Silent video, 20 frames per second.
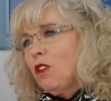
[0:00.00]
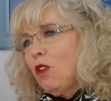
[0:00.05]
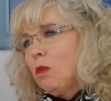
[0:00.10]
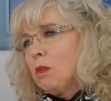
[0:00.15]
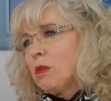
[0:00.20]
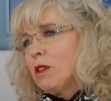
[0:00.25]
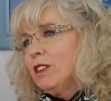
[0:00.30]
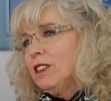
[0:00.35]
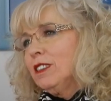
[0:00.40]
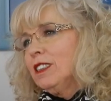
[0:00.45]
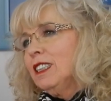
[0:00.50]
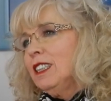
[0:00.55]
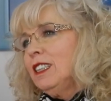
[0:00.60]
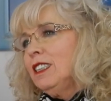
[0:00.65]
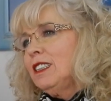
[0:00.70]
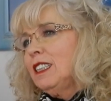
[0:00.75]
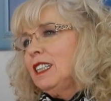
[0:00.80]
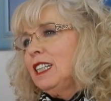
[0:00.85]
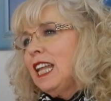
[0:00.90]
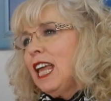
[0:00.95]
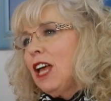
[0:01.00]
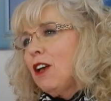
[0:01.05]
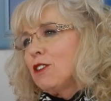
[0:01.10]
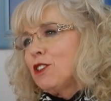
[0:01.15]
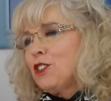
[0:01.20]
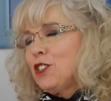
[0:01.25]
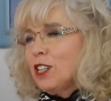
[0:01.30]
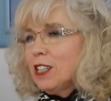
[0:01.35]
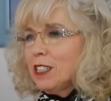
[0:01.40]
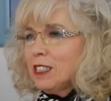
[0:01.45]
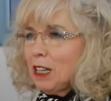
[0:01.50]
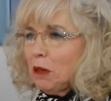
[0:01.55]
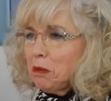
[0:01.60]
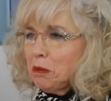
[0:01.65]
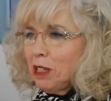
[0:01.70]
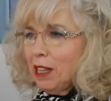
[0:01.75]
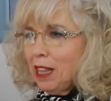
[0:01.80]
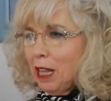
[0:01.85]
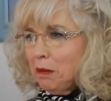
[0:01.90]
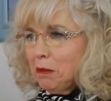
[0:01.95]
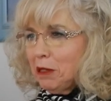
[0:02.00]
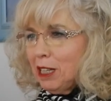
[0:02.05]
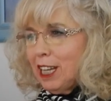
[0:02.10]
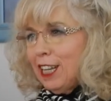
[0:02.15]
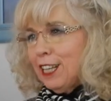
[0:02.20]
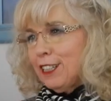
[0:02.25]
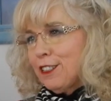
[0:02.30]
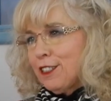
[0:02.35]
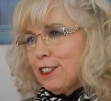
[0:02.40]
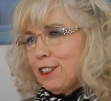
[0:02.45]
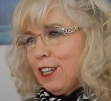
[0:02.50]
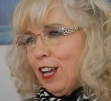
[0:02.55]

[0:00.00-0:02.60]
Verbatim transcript: whole process, and now it's just up to them to get